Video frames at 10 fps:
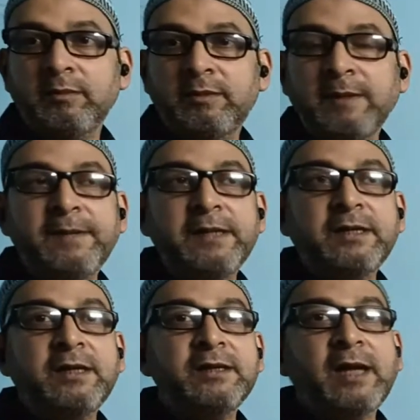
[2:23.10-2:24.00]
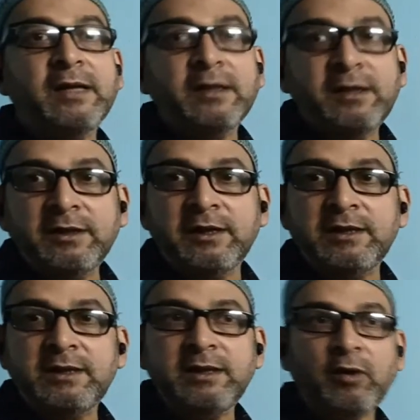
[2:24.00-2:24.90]
temperature is neither
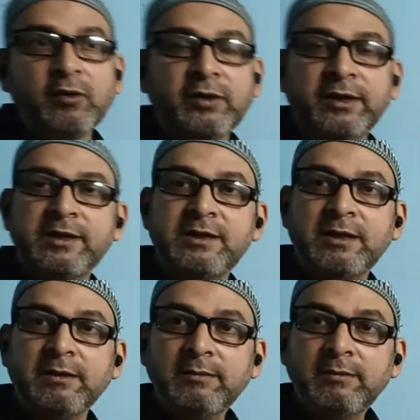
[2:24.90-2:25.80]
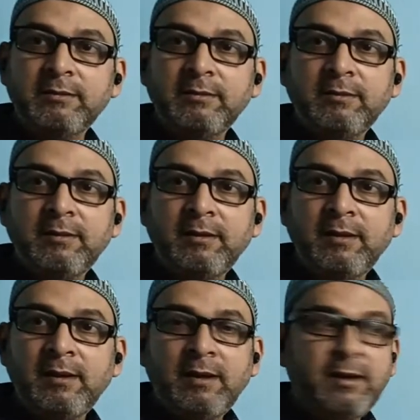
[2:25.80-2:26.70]
increasing nor decreasing.
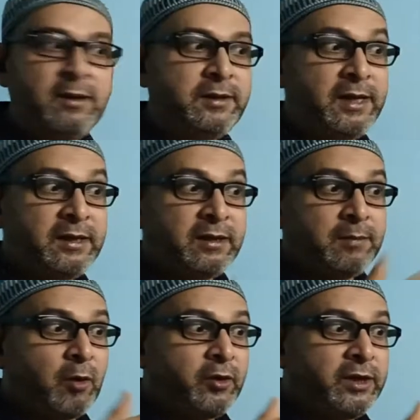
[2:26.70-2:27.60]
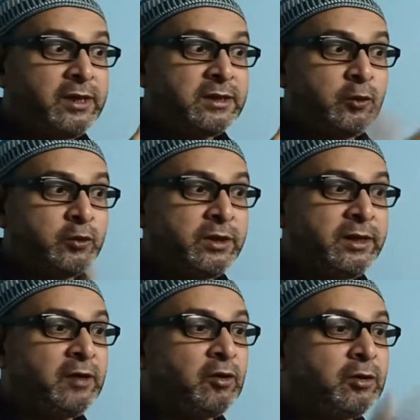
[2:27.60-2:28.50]
Yet the body is
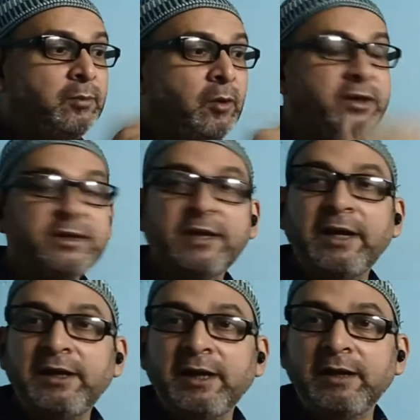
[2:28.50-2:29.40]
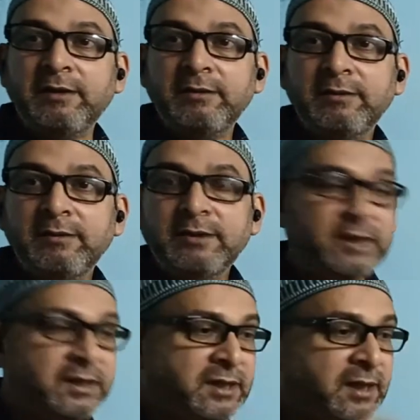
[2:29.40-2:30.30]
losing heat or the body is gaining heat.
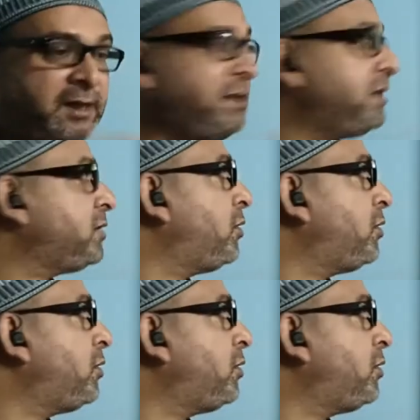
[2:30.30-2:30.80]
Such a heat is